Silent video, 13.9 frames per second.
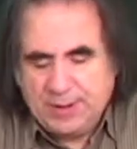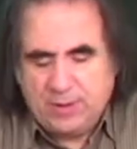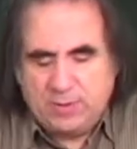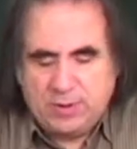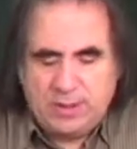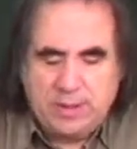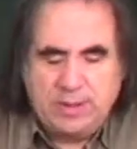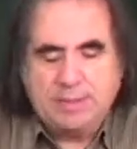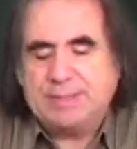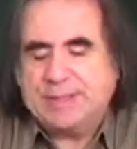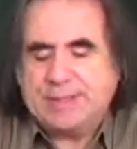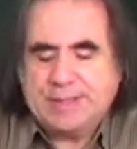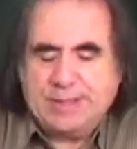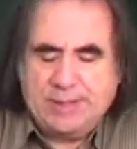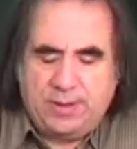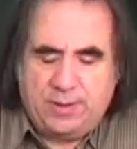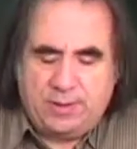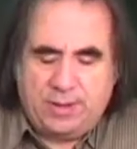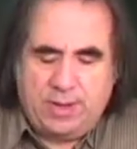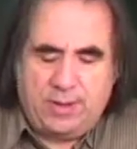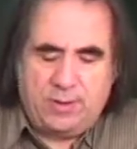Well, but
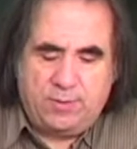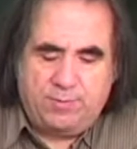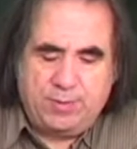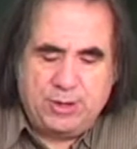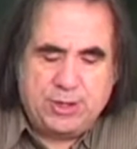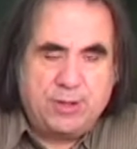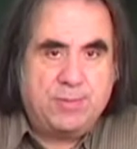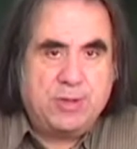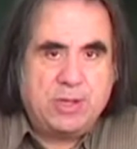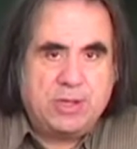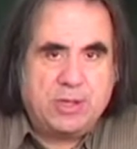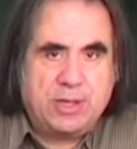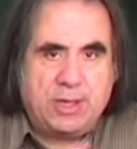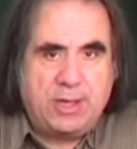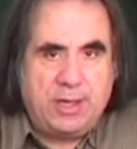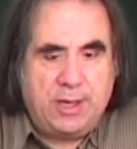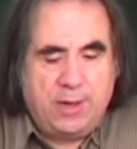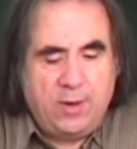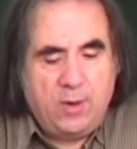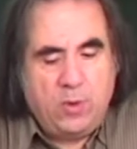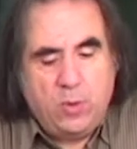then on bishop d3,
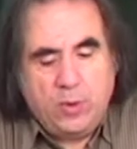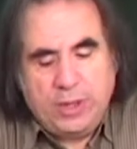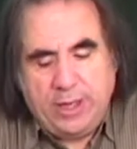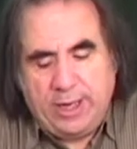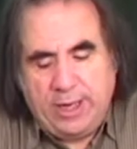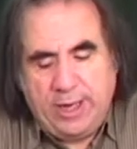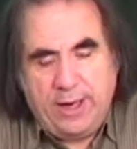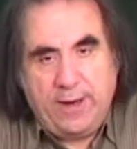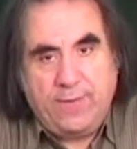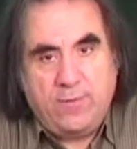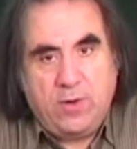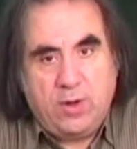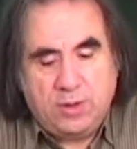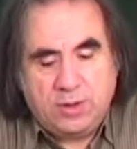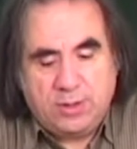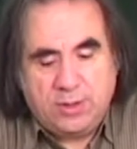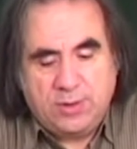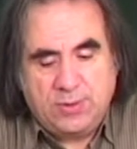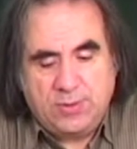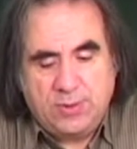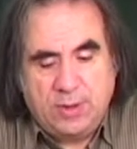we have
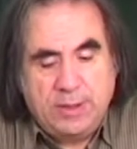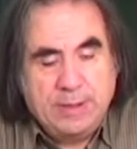also